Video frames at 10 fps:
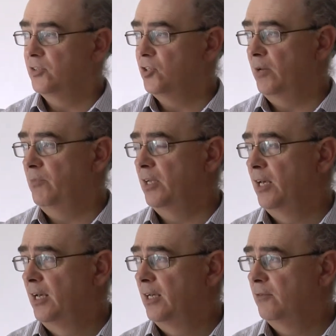time that
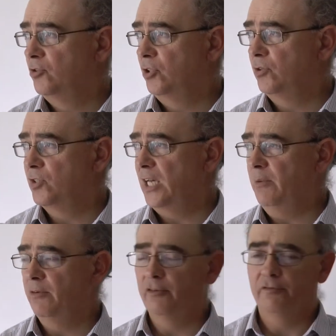Judas
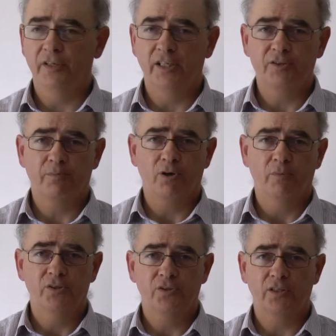came to fulfill his
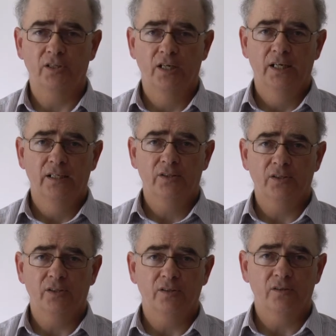promise to
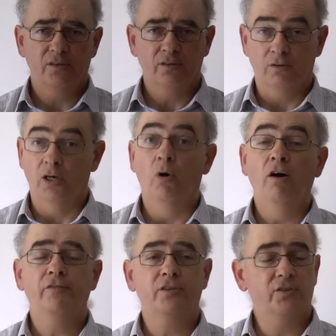go
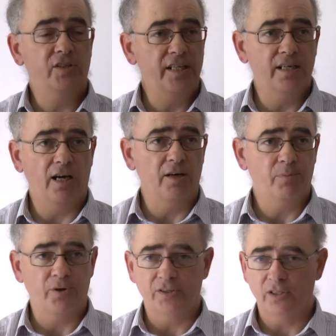off to see the high
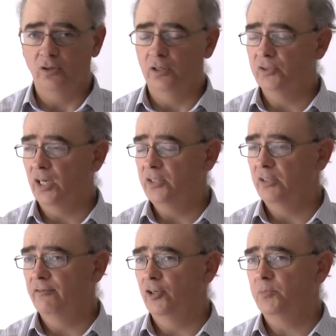priest and all those guys in
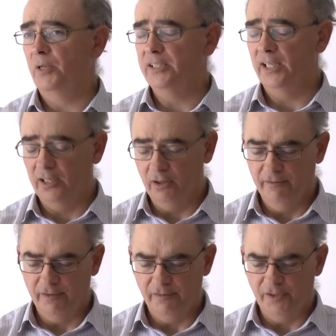the first place, let alone
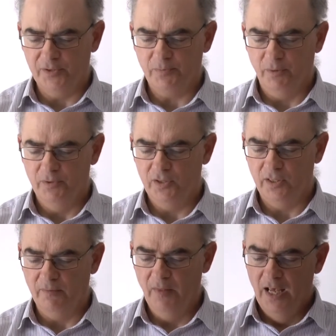fulfill his promise to
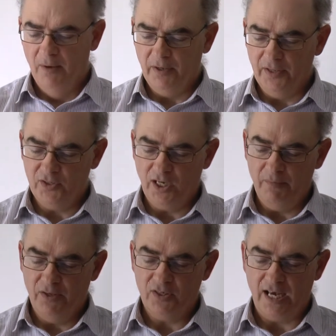them. By the
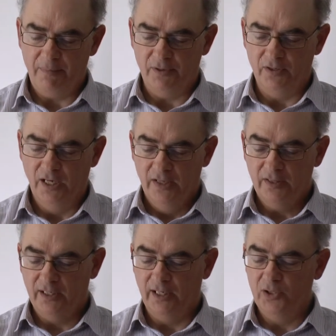time this happened,
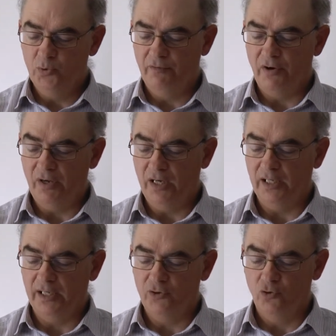the lines were very
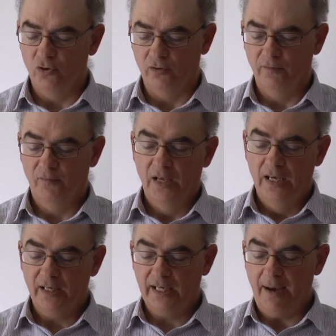clearly drawn.
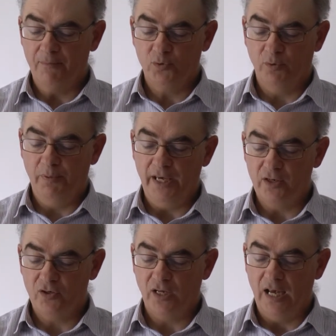The camps were
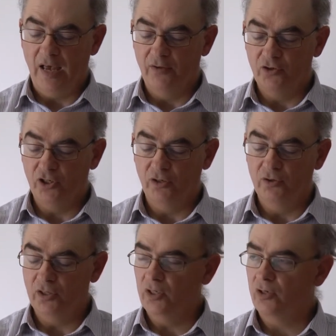pitched, and the
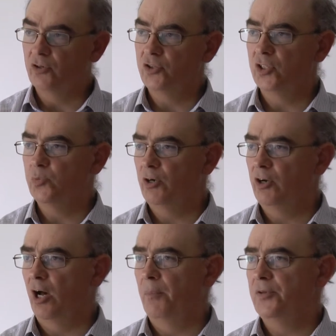Jews and the Christians were in
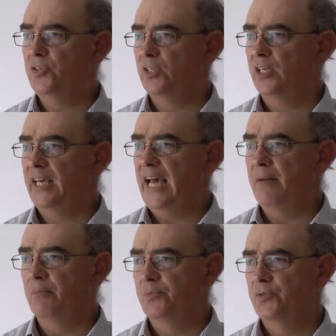opposite
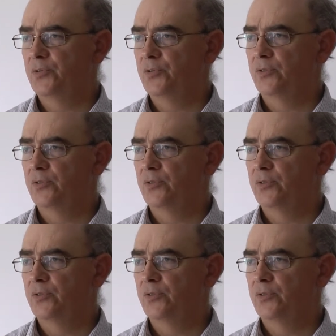camps.